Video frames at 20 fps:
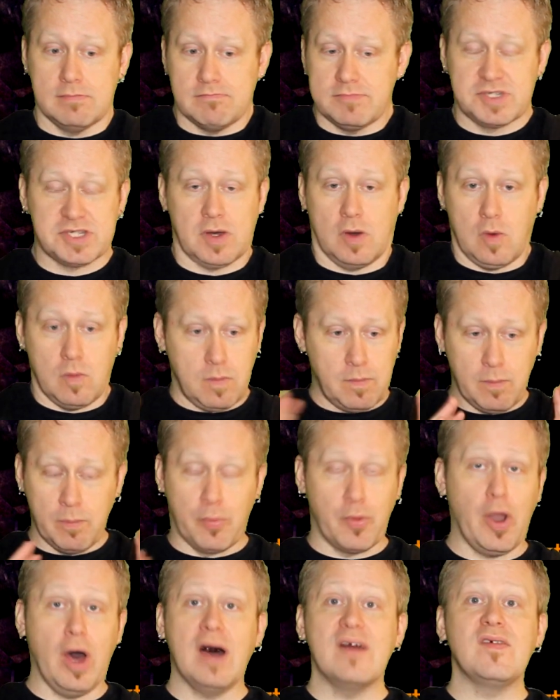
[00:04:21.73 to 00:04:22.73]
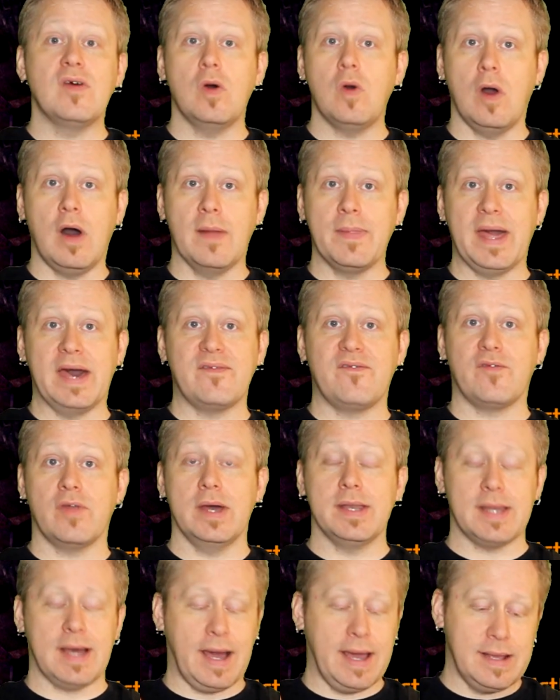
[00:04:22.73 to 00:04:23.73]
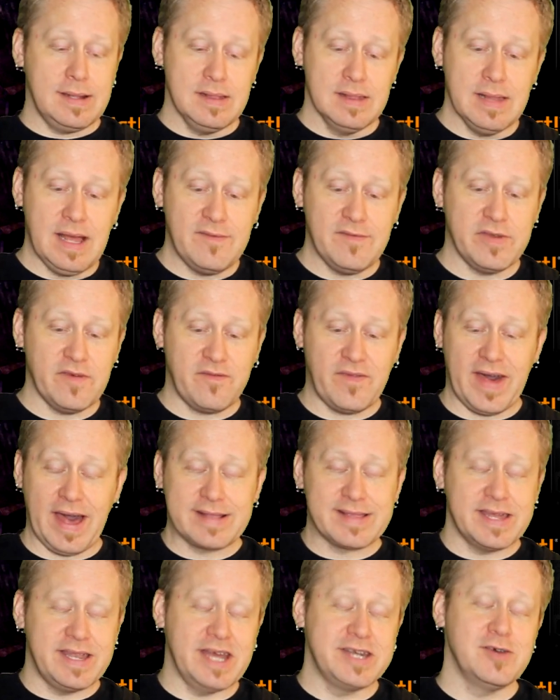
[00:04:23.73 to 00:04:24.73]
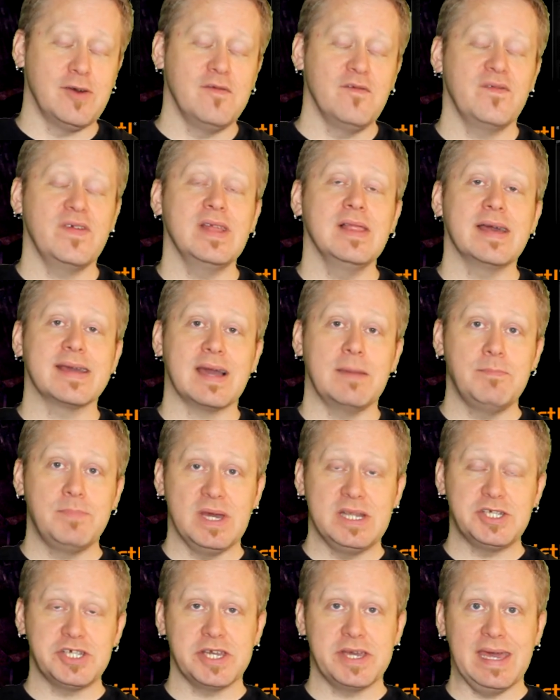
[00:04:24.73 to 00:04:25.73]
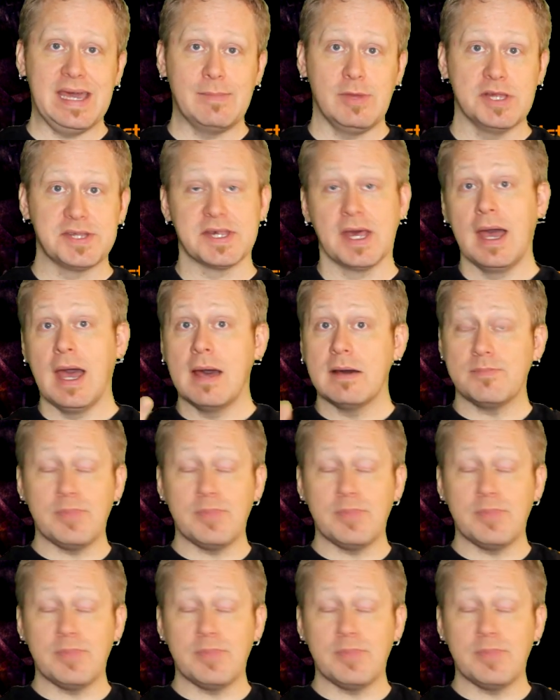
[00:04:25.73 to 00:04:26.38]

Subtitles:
So bravo on that front. I love the fact that I don't feel like I'm pinching cables.